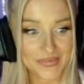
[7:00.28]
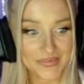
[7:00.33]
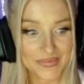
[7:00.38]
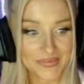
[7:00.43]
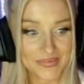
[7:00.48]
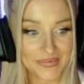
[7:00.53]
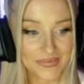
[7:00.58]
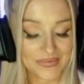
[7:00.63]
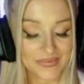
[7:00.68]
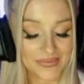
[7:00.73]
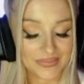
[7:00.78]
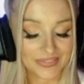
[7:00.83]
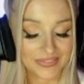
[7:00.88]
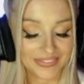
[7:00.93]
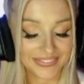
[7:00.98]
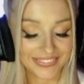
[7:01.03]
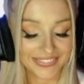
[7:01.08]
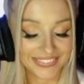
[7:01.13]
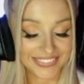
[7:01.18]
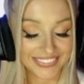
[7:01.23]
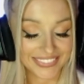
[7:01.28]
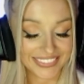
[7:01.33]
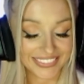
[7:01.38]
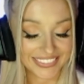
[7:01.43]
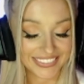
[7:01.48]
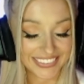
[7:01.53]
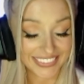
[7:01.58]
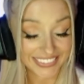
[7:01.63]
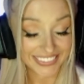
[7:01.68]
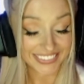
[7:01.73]
I'll pretend I didn't hear it,
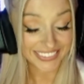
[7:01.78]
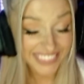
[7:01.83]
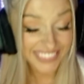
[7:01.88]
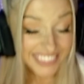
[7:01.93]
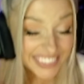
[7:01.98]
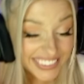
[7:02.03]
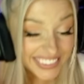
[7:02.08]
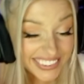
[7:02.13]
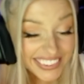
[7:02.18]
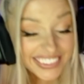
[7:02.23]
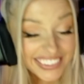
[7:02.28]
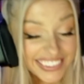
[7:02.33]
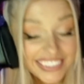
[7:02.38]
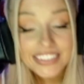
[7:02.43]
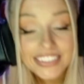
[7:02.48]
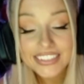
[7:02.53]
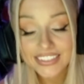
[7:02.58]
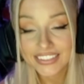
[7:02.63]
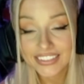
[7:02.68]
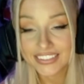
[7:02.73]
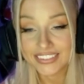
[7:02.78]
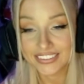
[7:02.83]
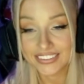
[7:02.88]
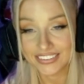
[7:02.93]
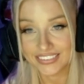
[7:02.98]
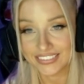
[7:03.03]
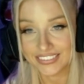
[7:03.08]
Charlotte, just because you're my wife.